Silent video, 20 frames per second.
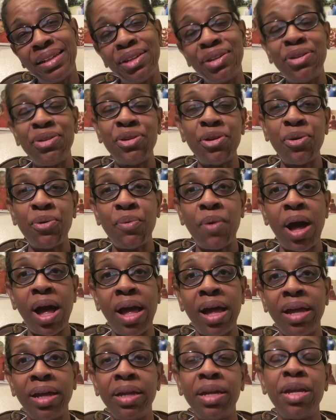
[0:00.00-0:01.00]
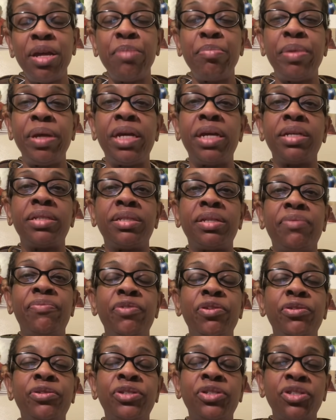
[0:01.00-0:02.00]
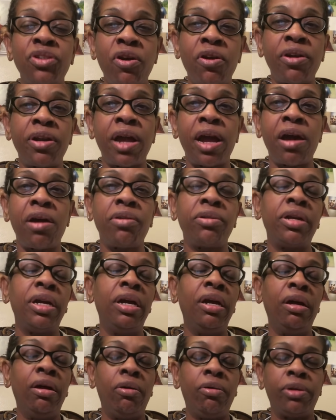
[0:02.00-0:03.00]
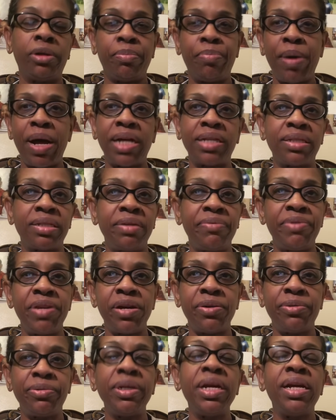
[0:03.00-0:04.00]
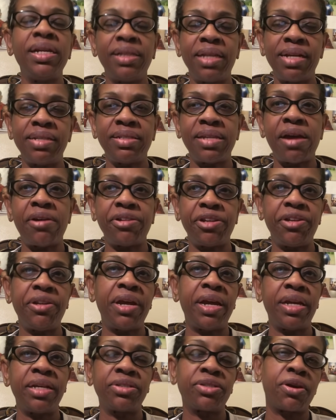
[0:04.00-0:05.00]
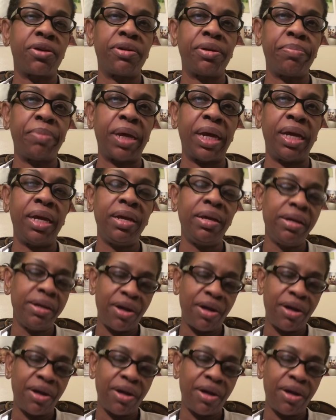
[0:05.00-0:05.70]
You know why? Because if you start out on a positive note, that's how your day is going to be.